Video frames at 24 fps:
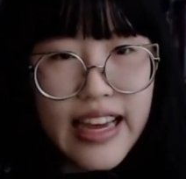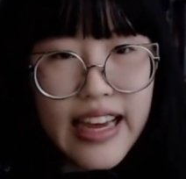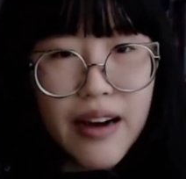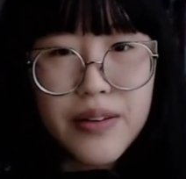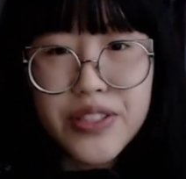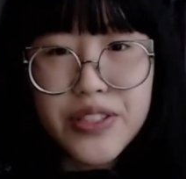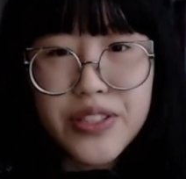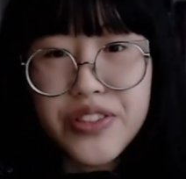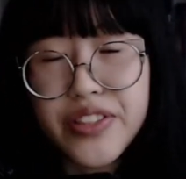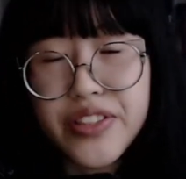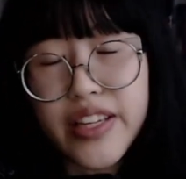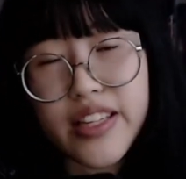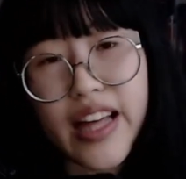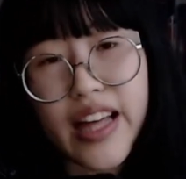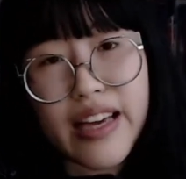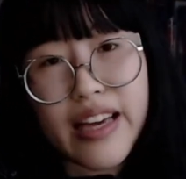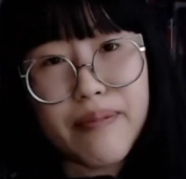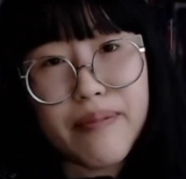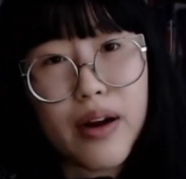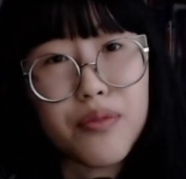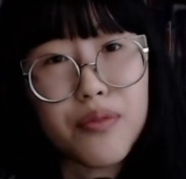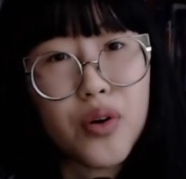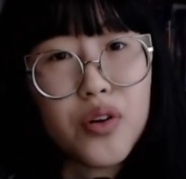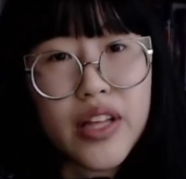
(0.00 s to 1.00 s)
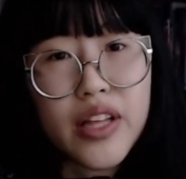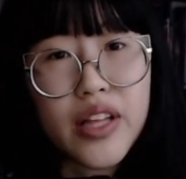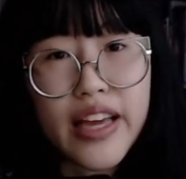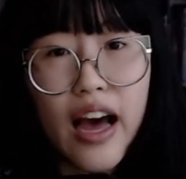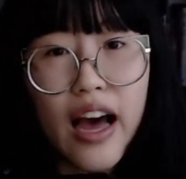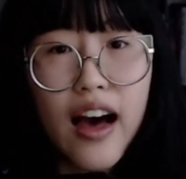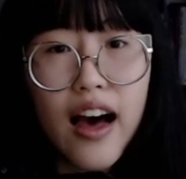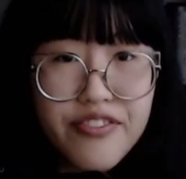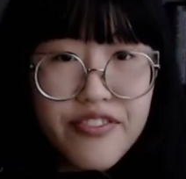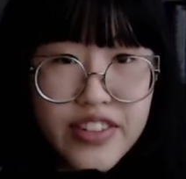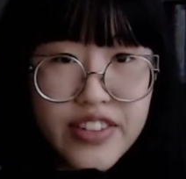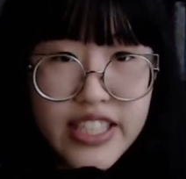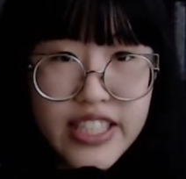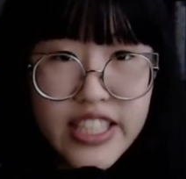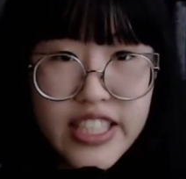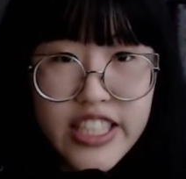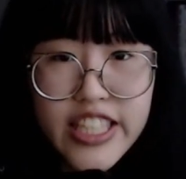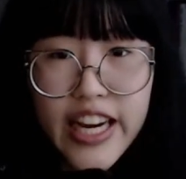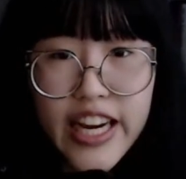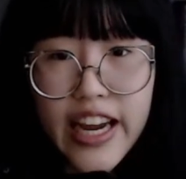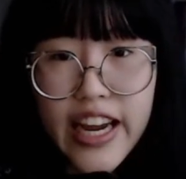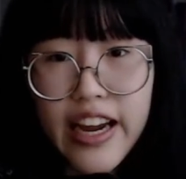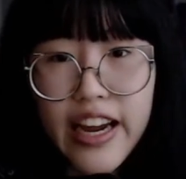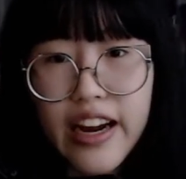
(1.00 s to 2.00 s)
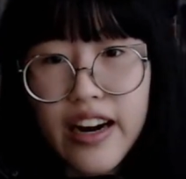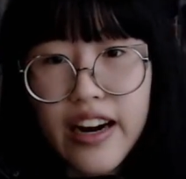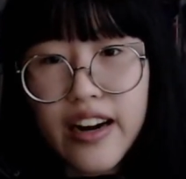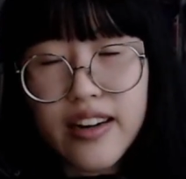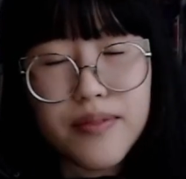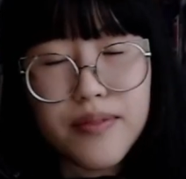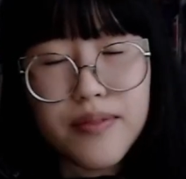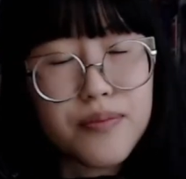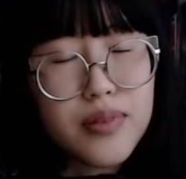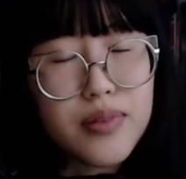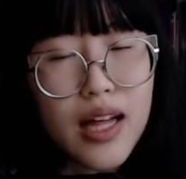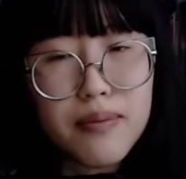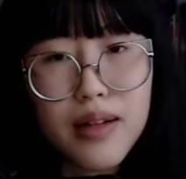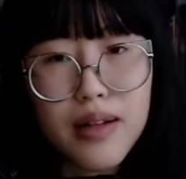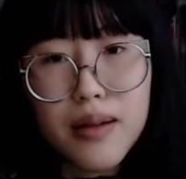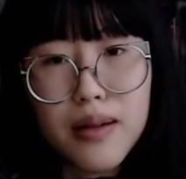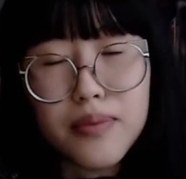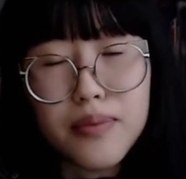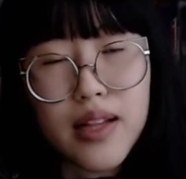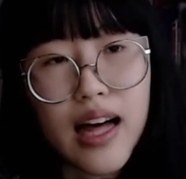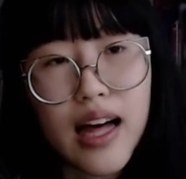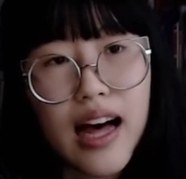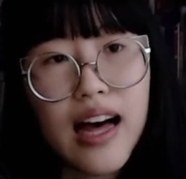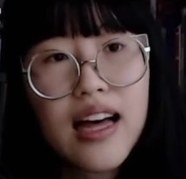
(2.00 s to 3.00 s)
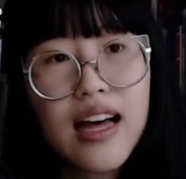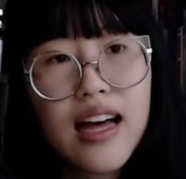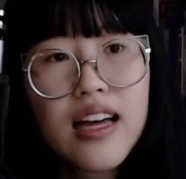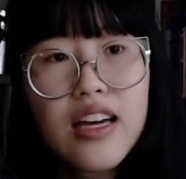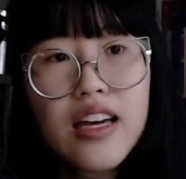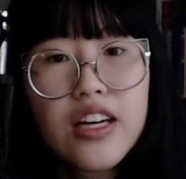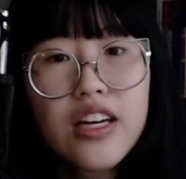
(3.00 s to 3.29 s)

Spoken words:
I was using like my rolly office chair and blah blah blah.